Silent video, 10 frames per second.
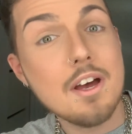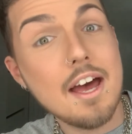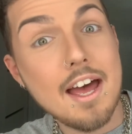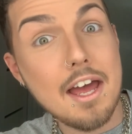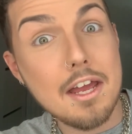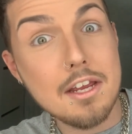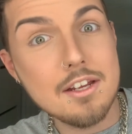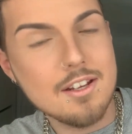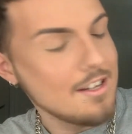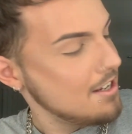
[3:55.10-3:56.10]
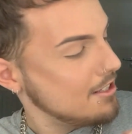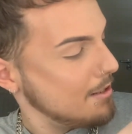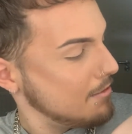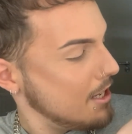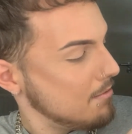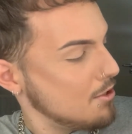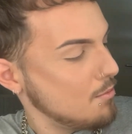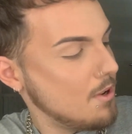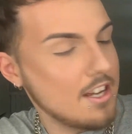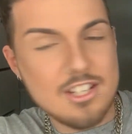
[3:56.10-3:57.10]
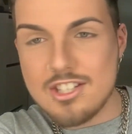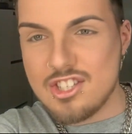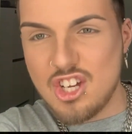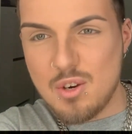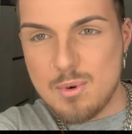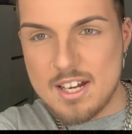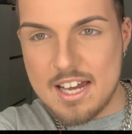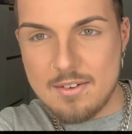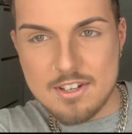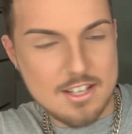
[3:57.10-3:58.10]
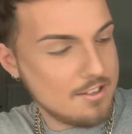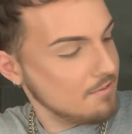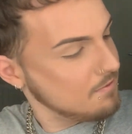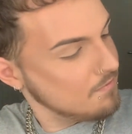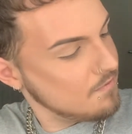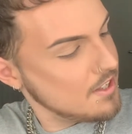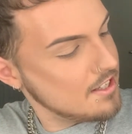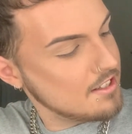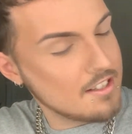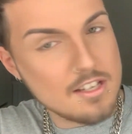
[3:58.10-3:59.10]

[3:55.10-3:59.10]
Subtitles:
hey, sometimes the whites just don't work out, girl. Let's